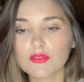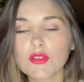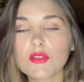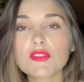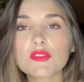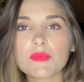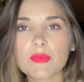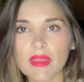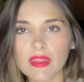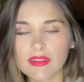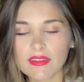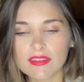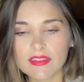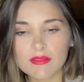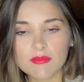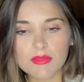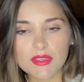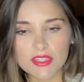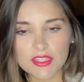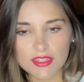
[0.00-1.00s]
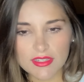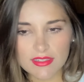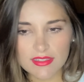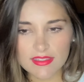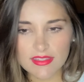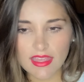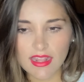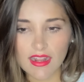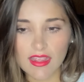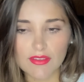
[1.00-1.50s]
those bending
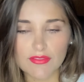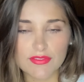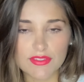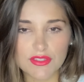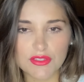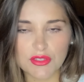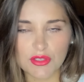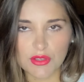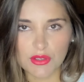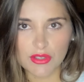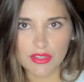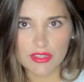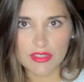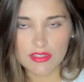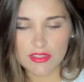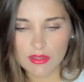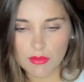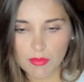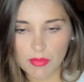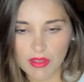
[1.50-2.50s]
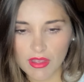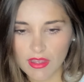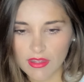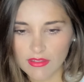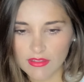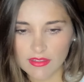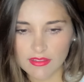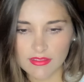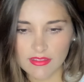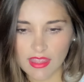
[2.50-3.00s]
machines that I've saw in ah,
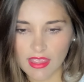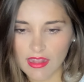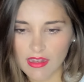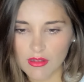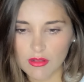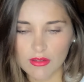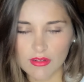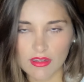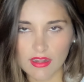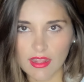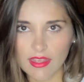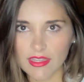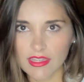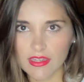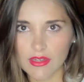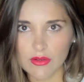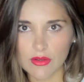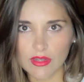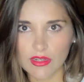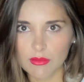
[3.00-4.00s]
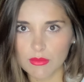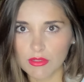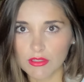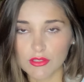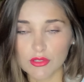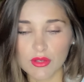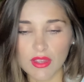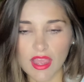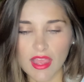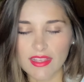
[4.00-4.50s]
Japan, they look like
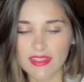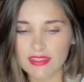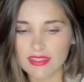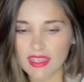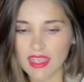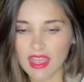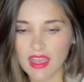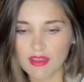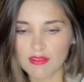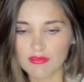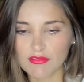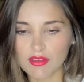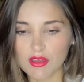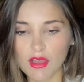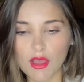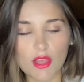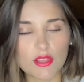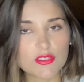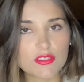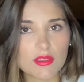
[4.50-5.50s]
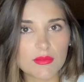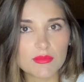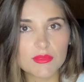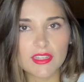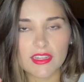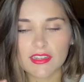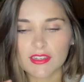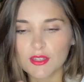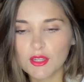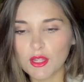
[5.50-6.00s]
incredible. You guys have awesome
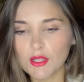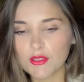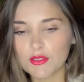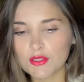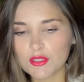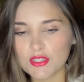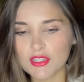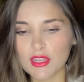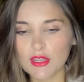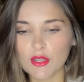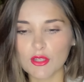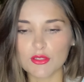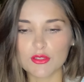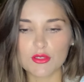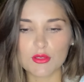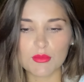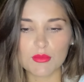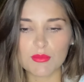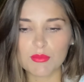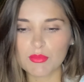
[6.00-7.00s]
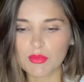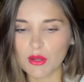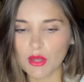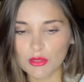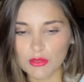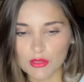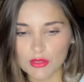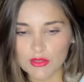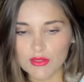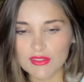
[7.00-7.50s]
technology and awesome
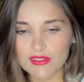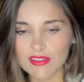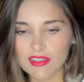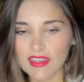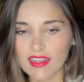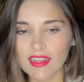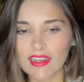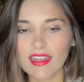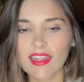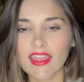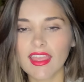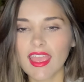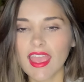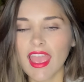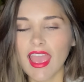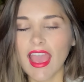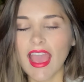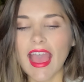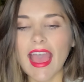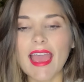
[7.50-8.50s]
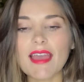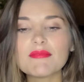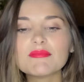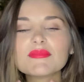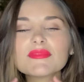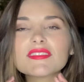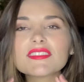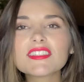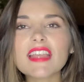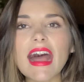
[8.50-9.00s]
products and
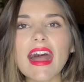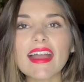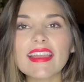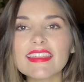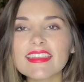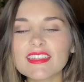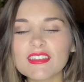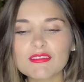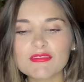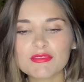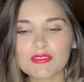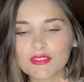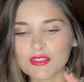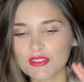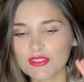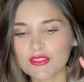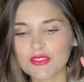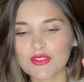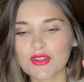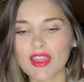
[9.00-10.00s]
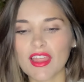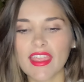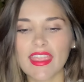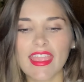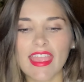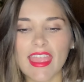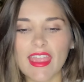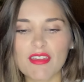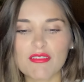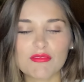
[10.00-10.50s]
I'm dying for
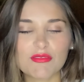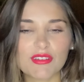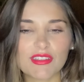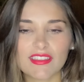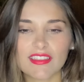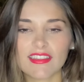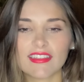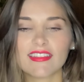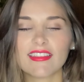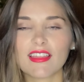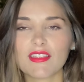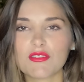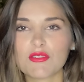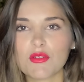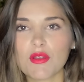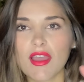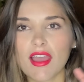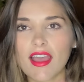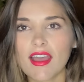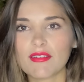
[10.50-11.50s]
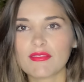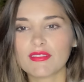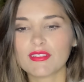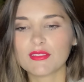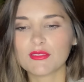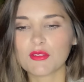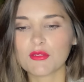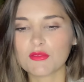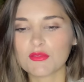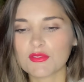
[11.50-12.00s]
try everything that you have
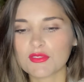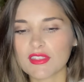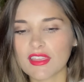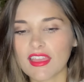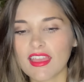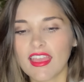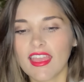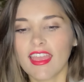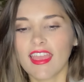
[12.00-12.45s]
in those